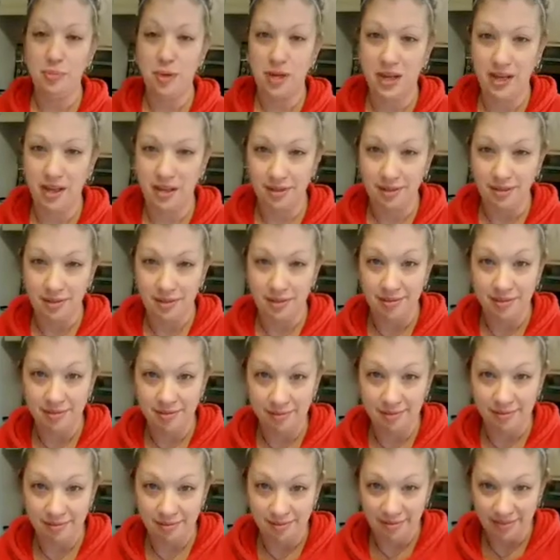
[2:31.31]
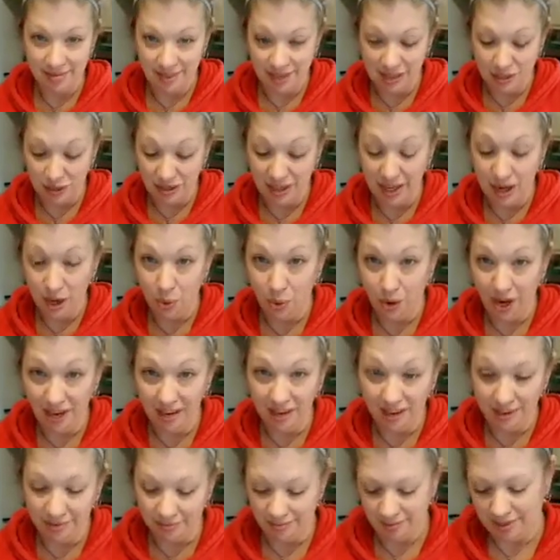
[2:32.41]
bean liquid.
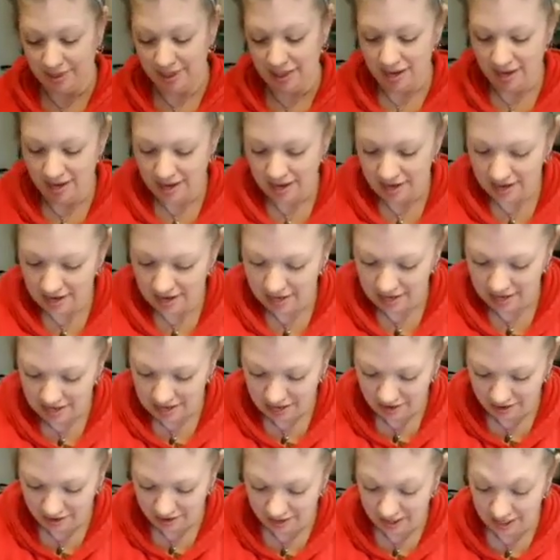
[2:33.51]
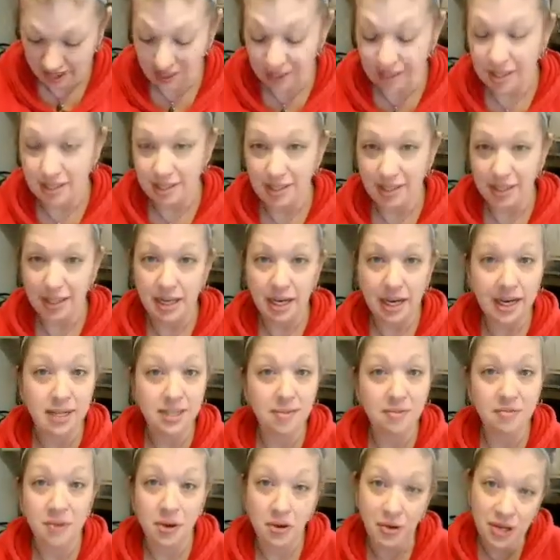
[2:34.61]
Now it's
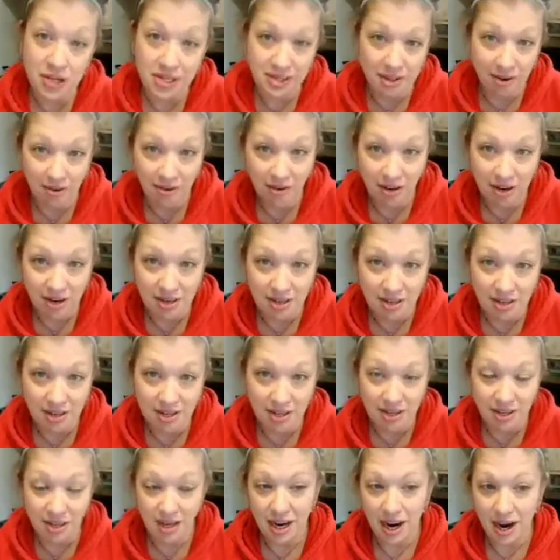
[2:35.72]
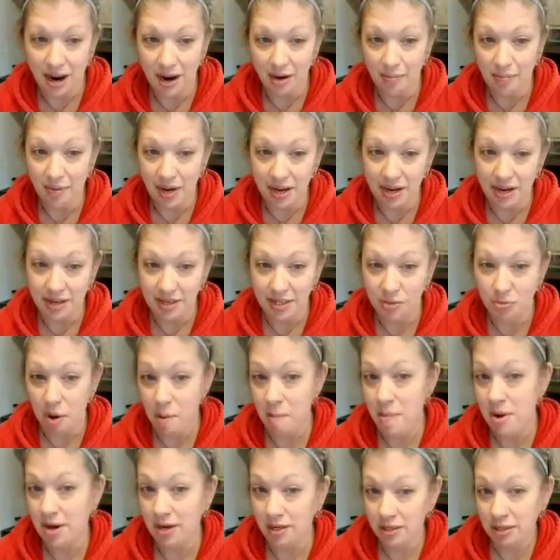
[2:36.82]
very different. It is
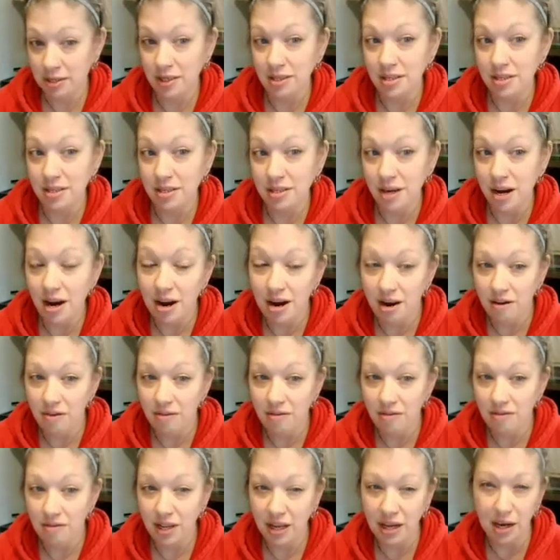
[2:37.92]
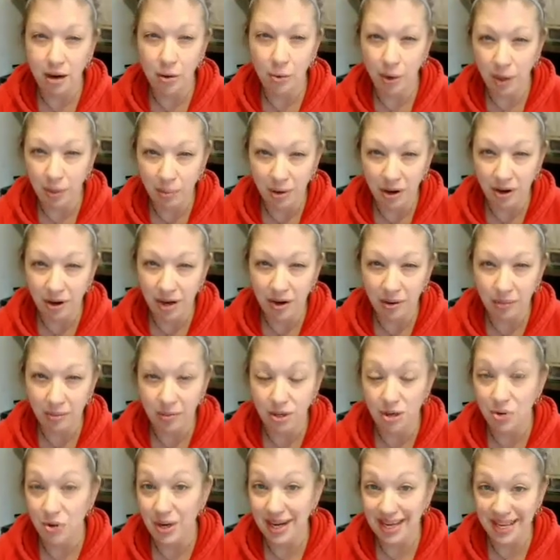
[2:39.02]
reminiscent of like a whipped cream.
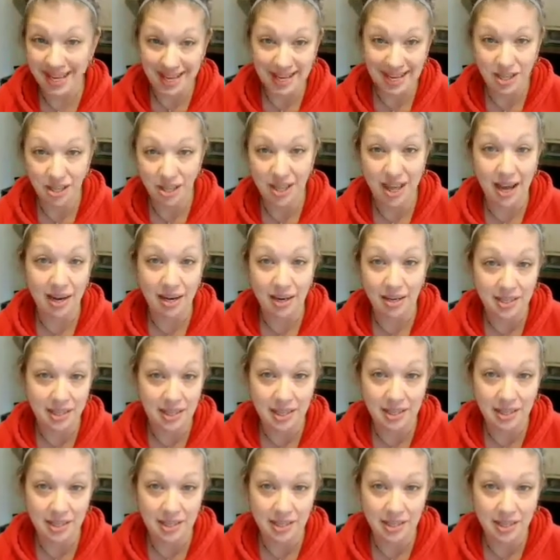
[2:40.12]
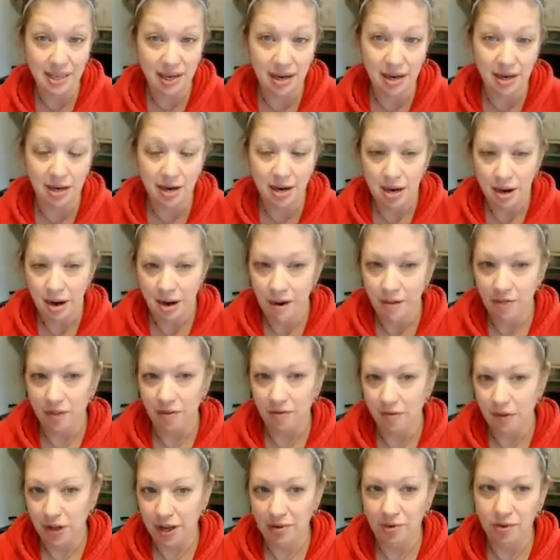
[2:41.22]
You can get it to that consistency. The
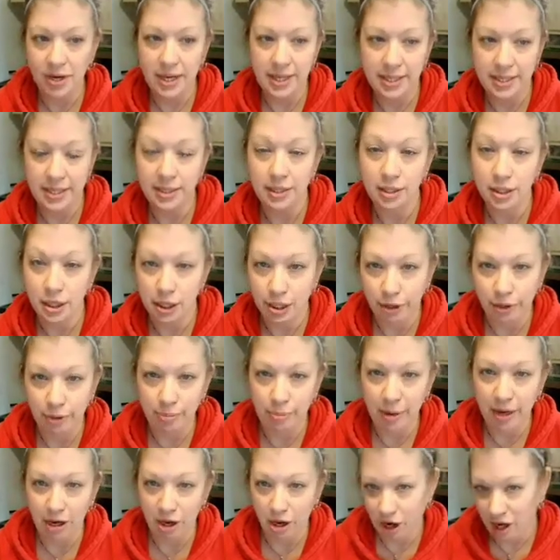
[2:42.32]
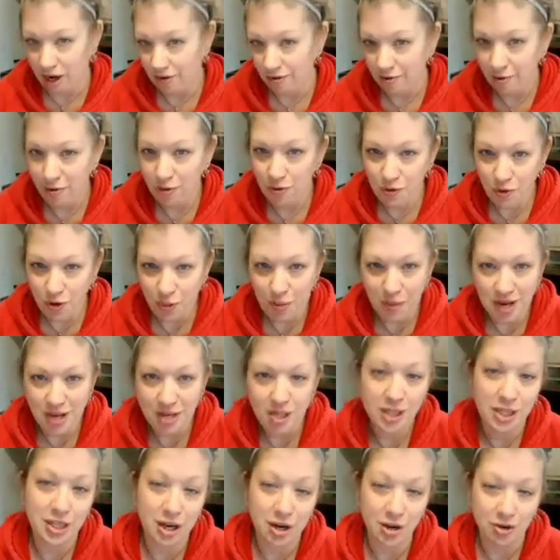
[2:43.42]
flavor is a little bit off from it.
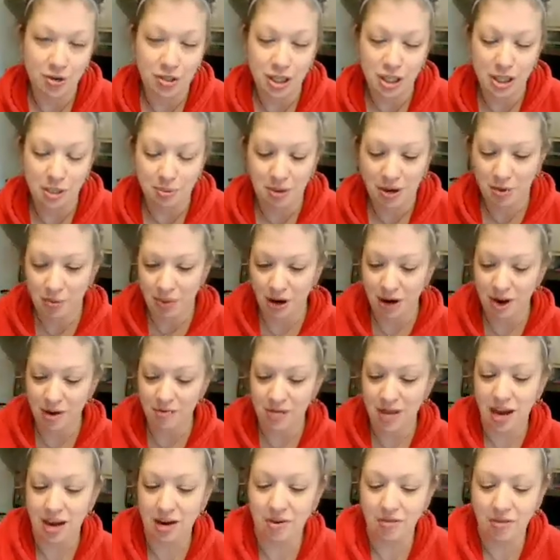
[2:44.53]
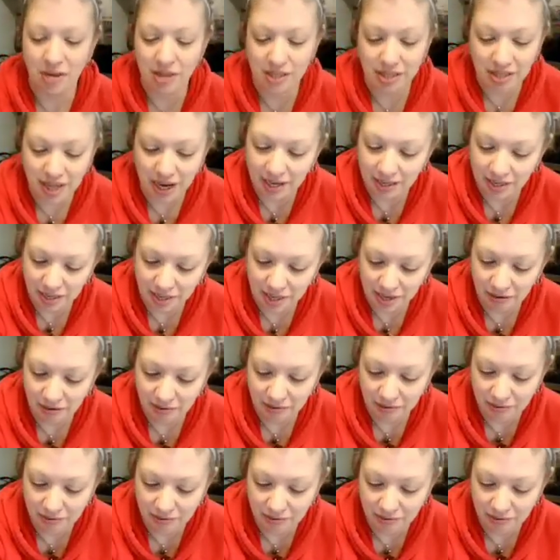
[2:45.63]
So just be aware of that if you decide to